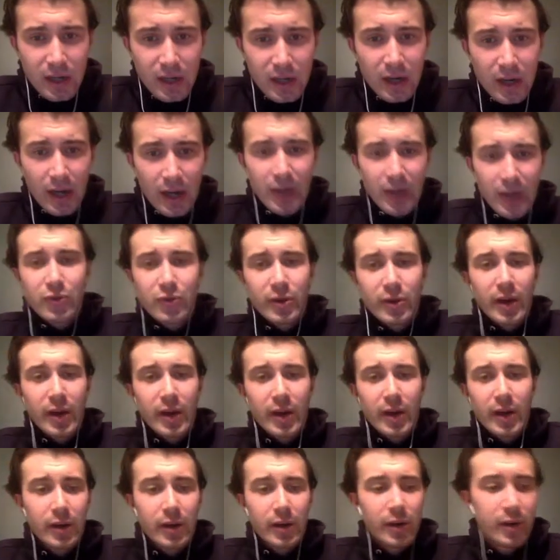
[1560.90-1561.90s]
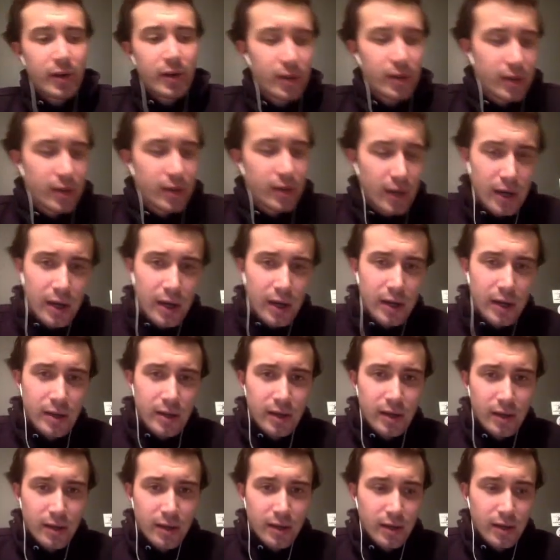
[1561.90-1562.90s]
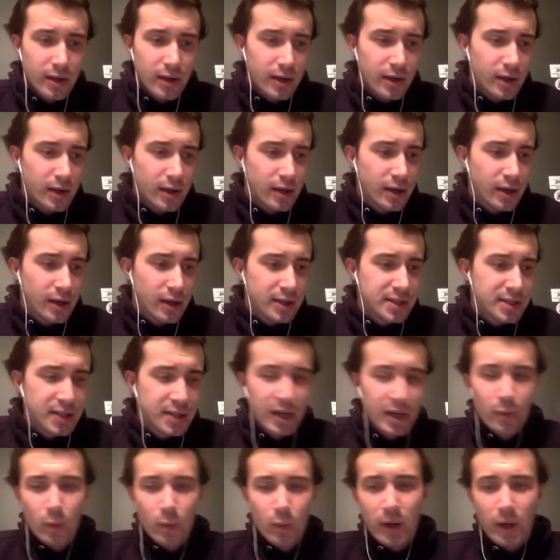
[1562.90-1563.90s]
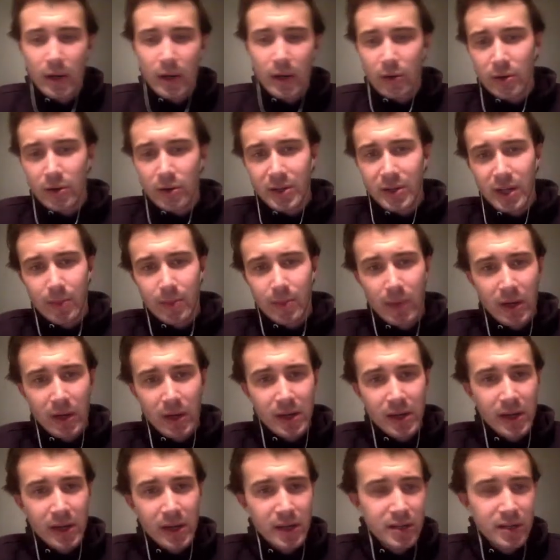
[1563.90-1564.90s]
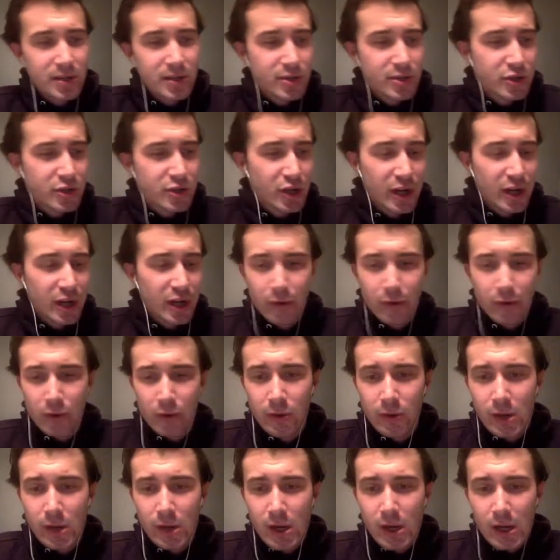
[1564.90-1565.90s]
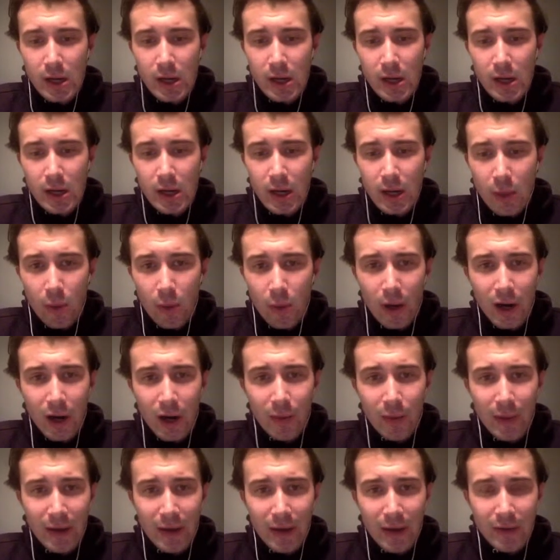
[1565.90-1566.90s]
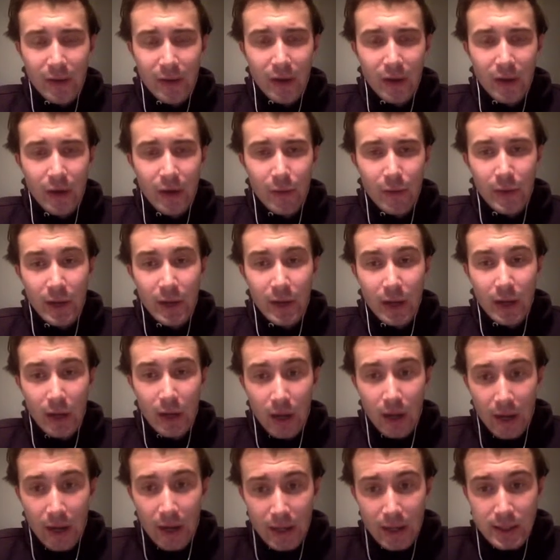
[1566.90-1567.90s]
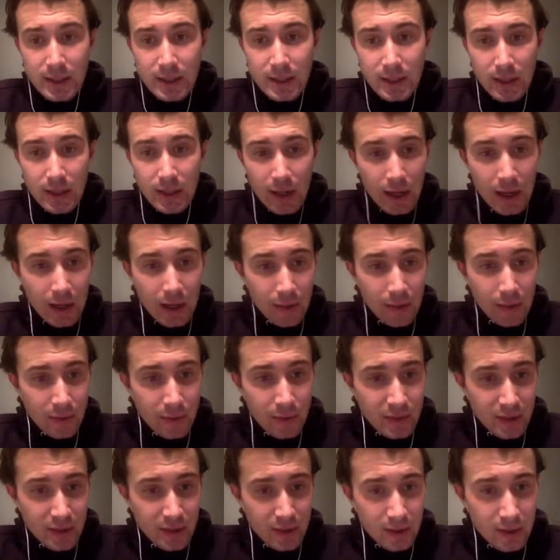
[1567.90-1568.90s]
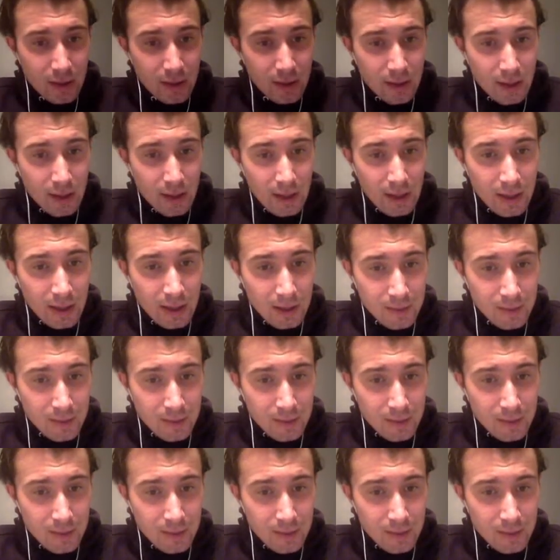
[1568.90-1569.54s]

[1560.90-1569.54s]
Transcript: an Android head unit? Yeah, I seen one on DenMonkey's channel a while back that I really liked. It was a little